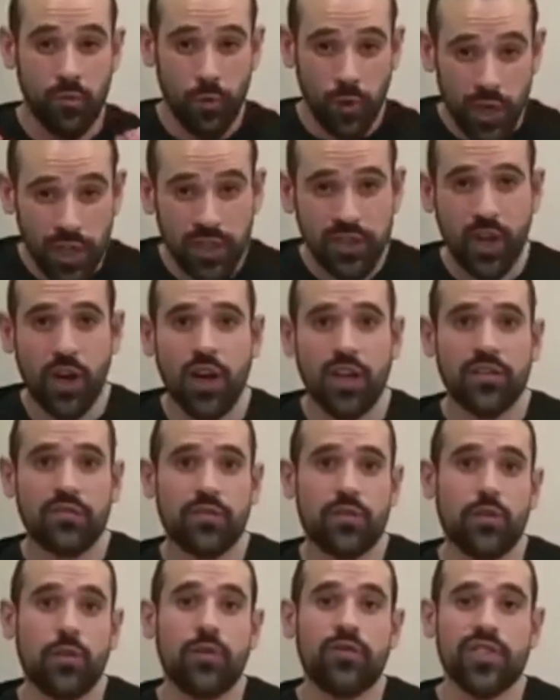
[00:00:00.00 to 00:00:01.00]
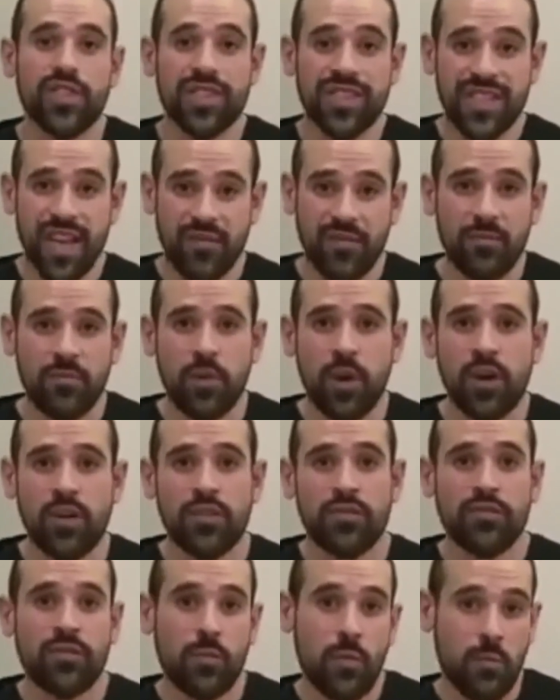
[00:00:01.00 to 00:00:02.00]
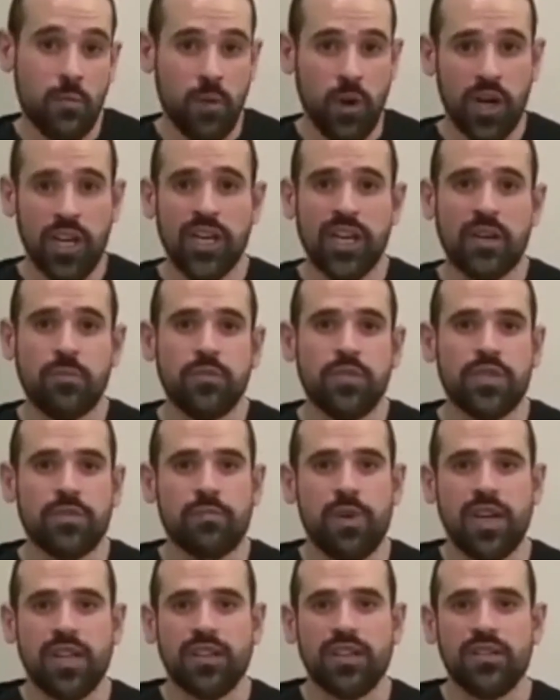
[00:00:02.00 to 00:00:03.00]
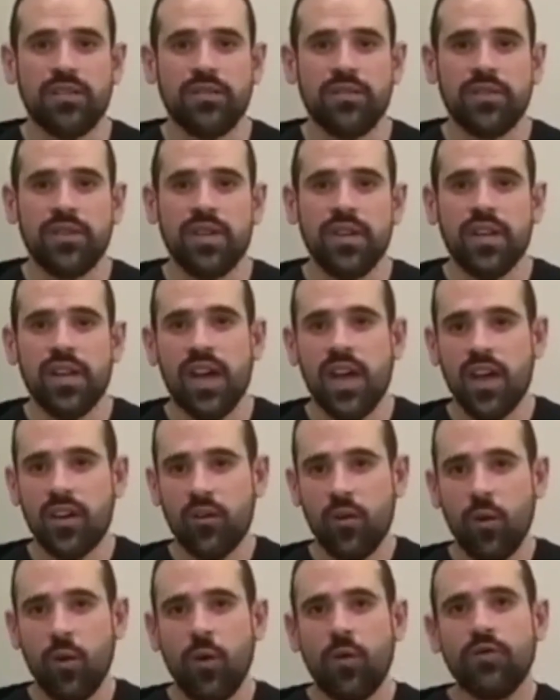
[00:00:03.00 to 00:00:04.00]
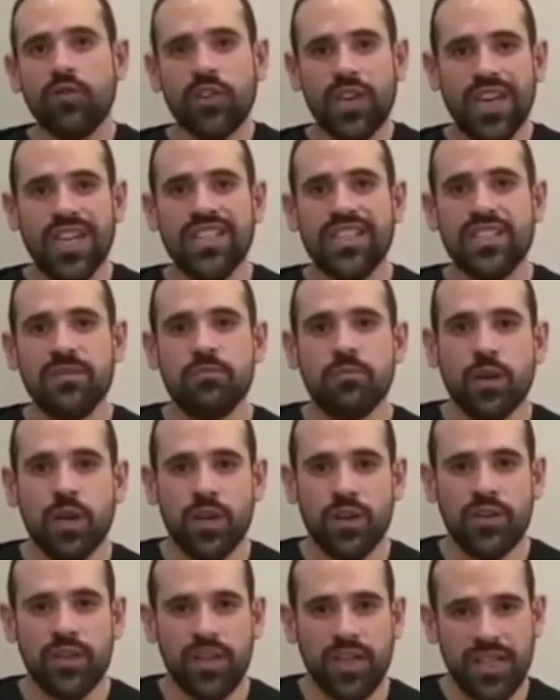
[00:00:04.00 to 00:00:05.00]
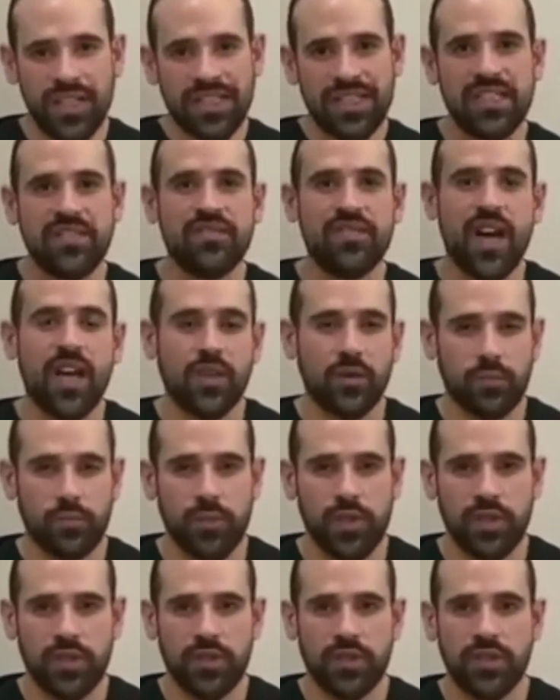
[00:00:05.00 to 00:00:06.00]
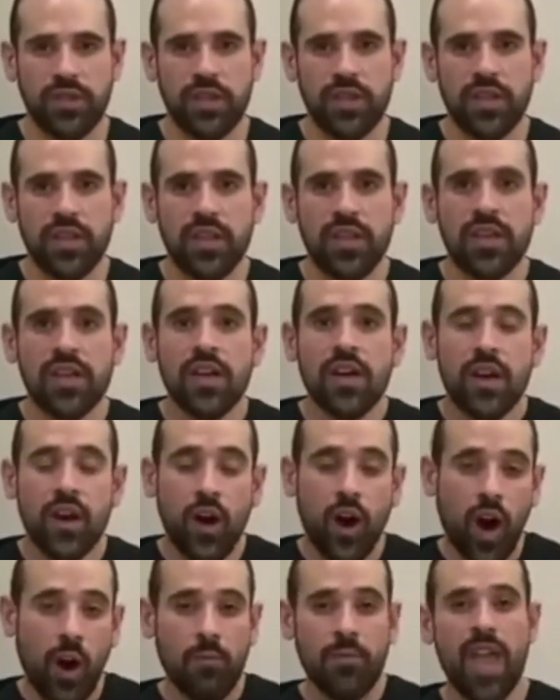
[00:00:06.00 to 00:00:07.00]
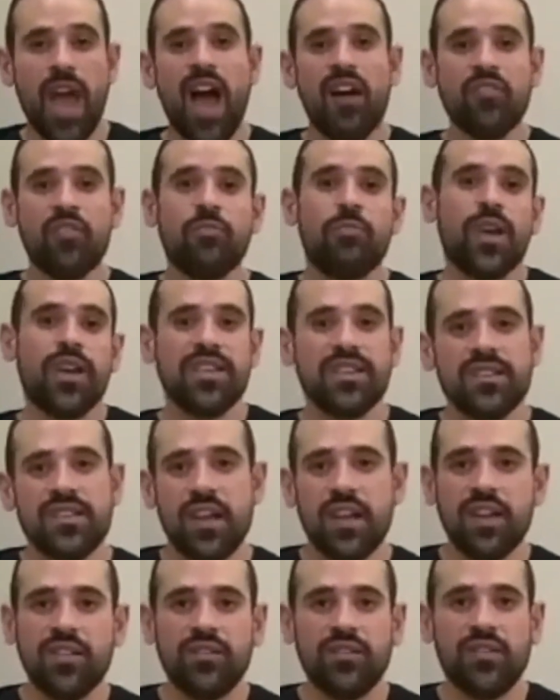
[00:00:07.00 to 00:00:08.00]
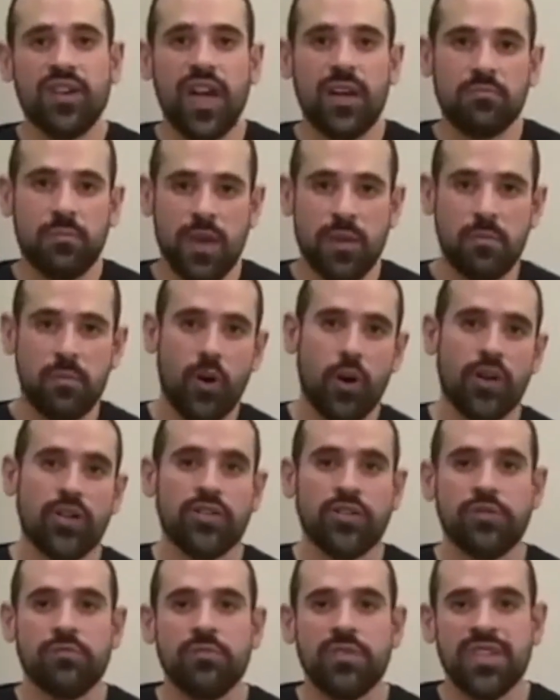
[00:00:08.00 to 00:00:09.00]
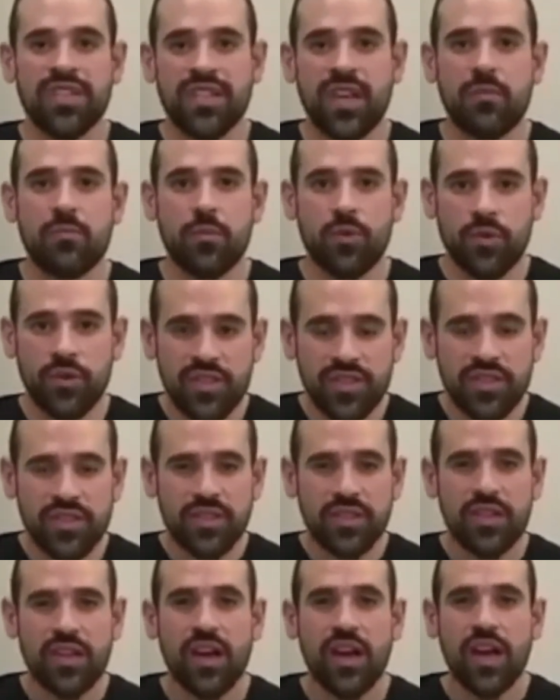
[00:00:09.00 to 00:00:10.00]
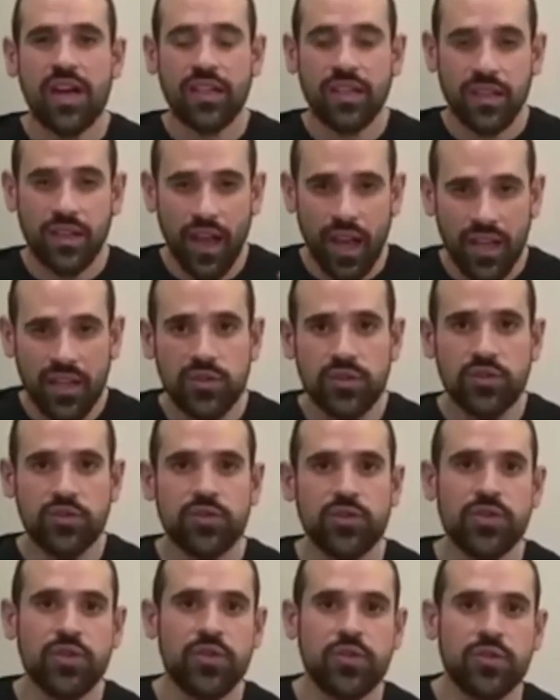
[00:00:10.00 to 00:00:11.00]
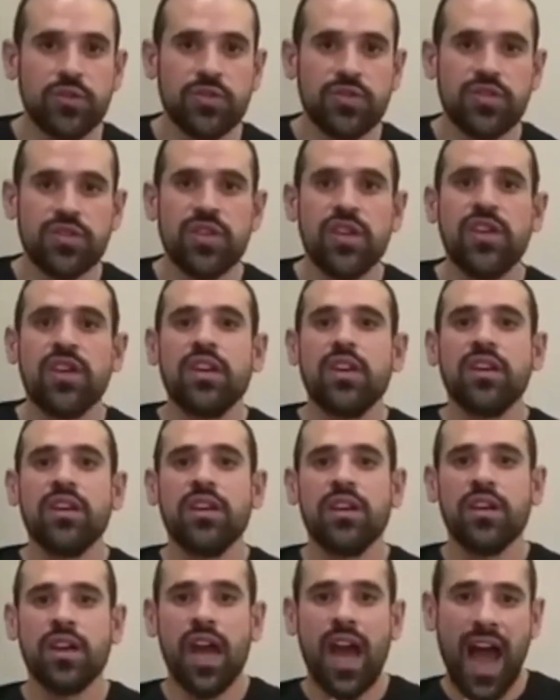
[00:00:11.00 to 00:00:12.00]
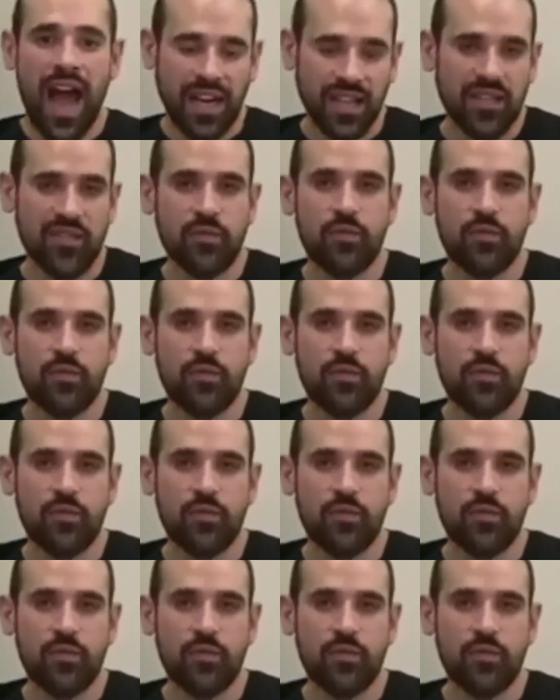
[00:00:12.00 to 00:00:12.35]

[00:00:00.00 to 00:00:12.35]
worked on for over seven months from a marketing perspective and over eighteen months in development. On behalf of myself and my partner Miss Morrison, I'd like to introduce Active